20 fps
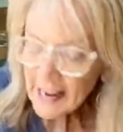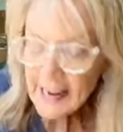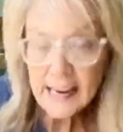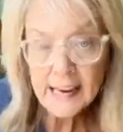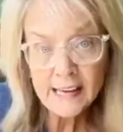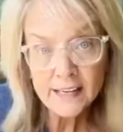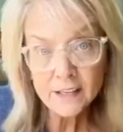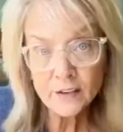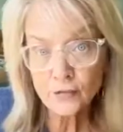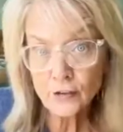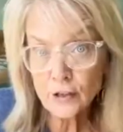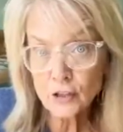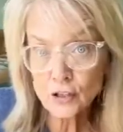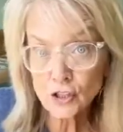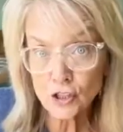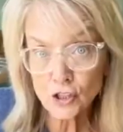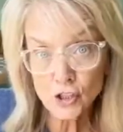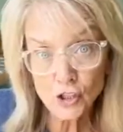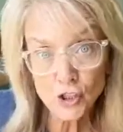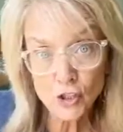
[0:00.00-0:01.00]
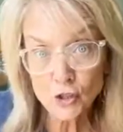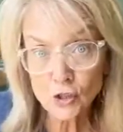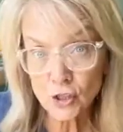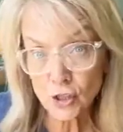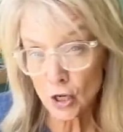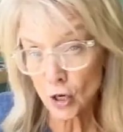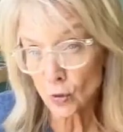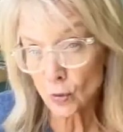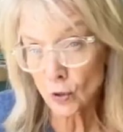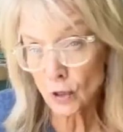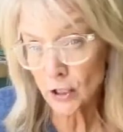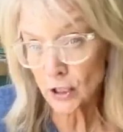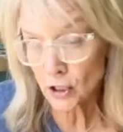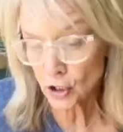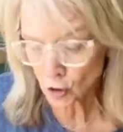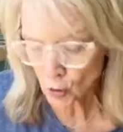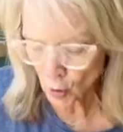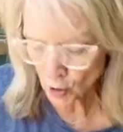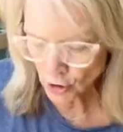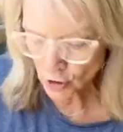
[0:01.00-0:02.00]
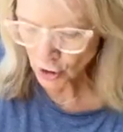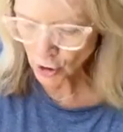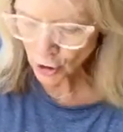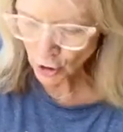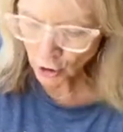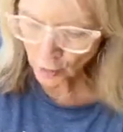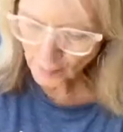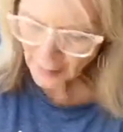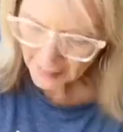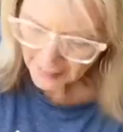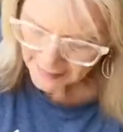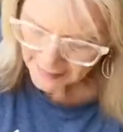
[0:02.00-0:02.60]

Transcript: And if you're just using it really short term,